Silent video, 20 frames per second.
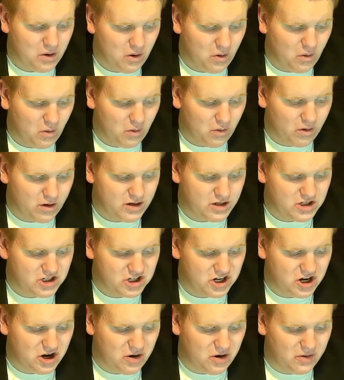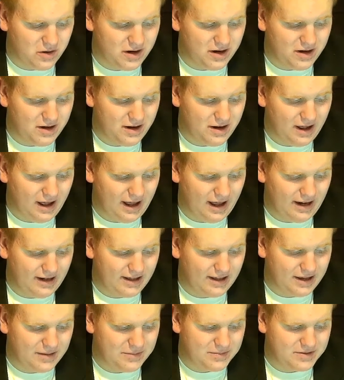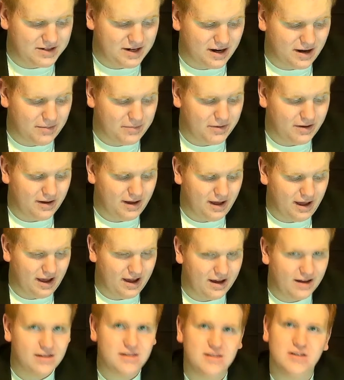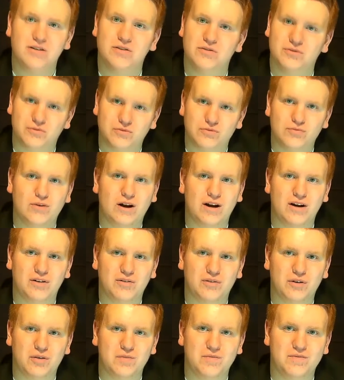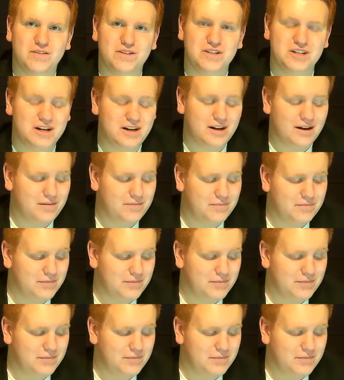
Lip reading: Orange Conan at GameStop, and Red Chrome Vegeta.